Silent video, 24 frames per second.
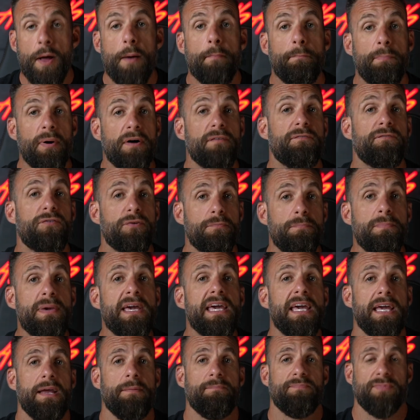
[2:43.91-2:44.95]
but for
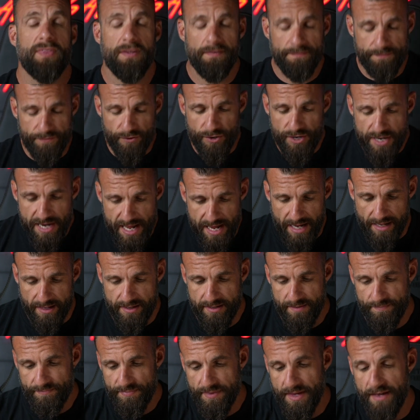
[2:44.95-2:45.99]
me for nick